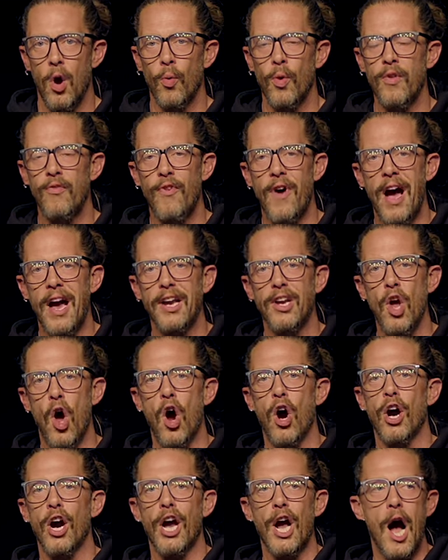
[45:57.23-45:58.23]
We find
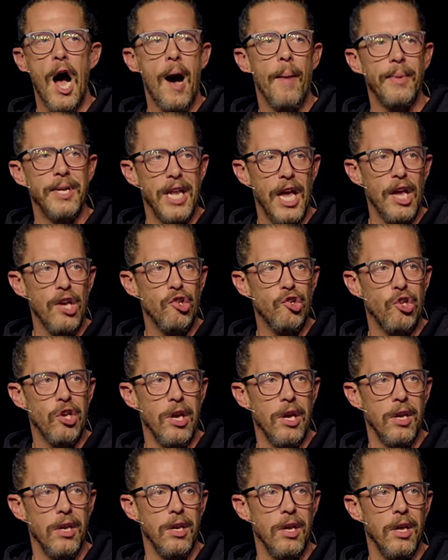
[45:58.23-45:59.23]
our
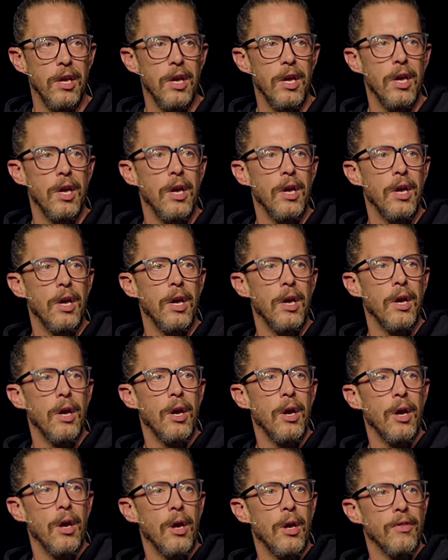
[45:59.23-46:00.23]
accommodation
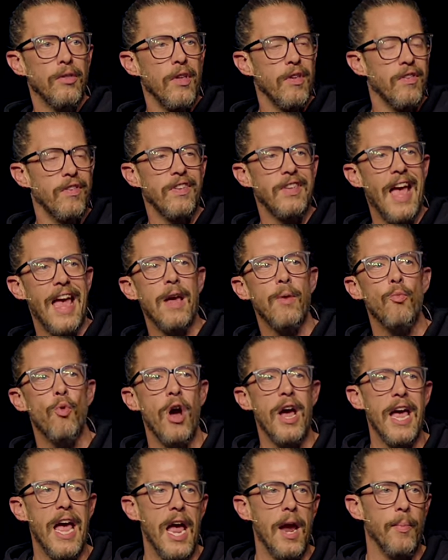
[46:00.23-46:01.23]
the same
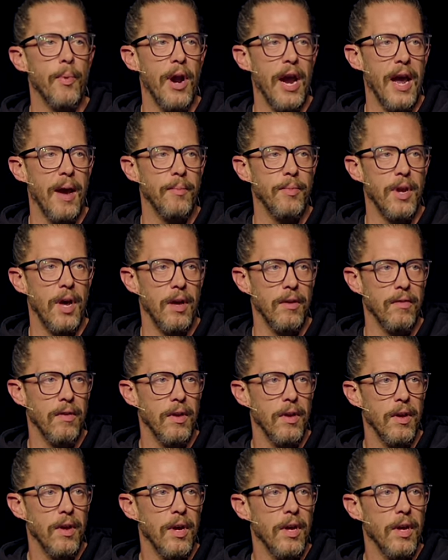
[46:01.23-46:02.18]
way Abraham does.